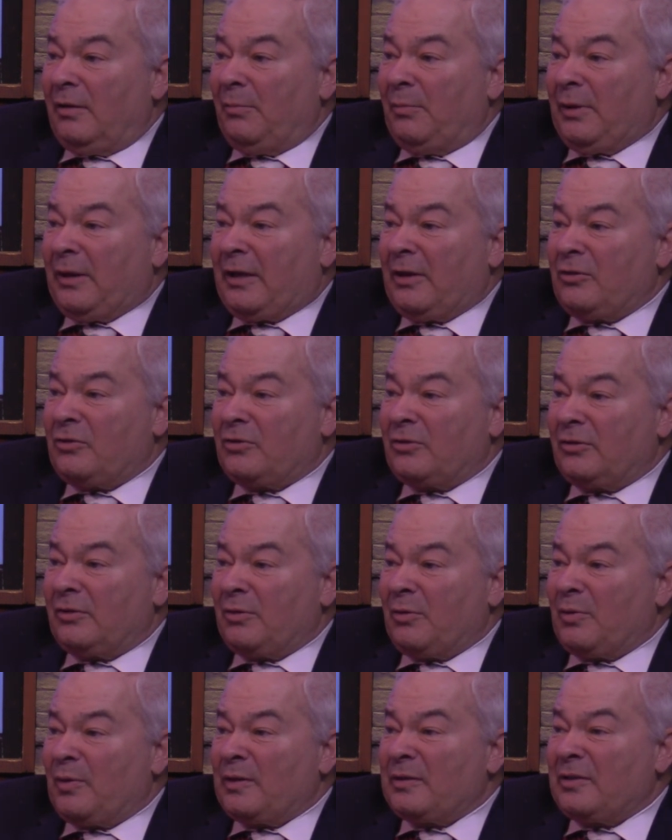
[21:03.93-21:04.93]
because
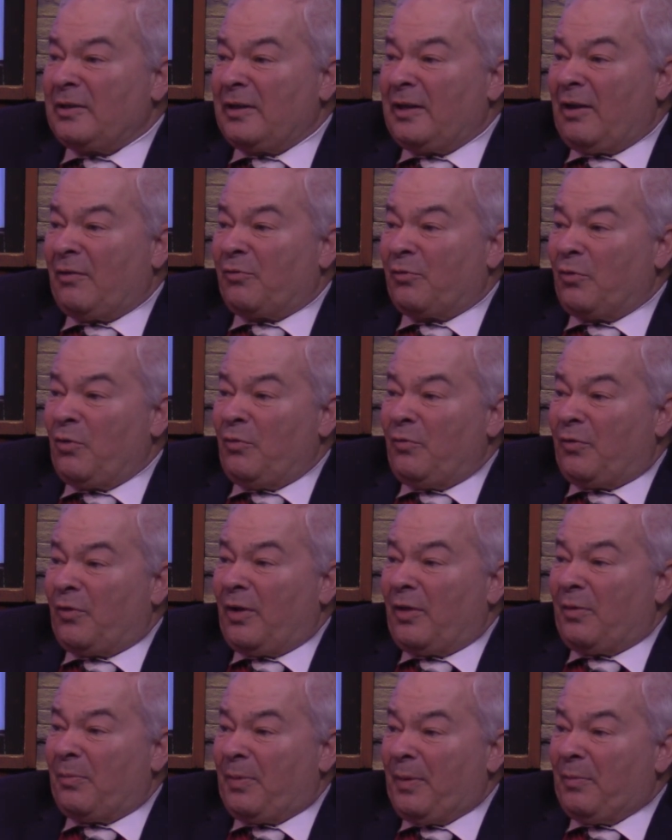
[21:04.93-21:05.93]
there wasn't enough room for
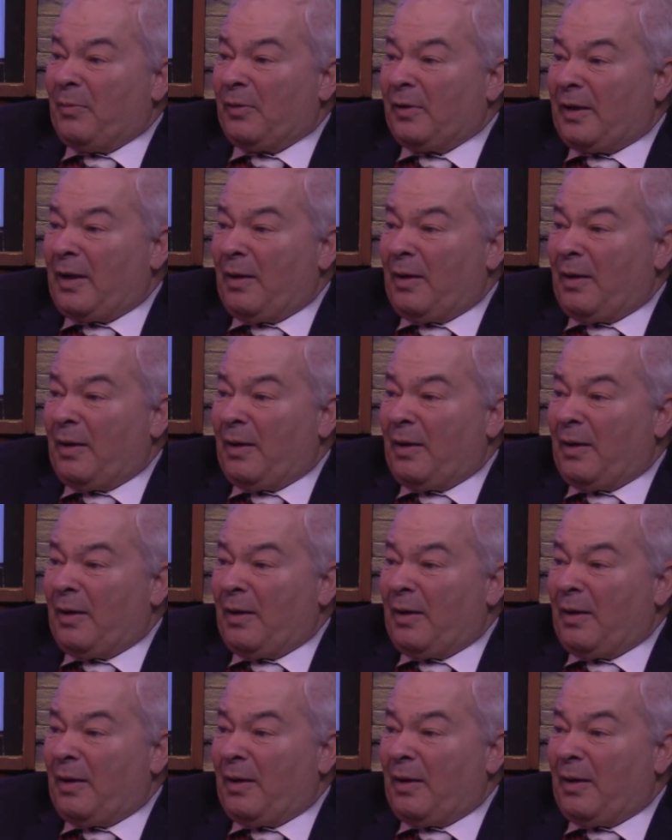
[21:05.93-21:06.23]
other people to come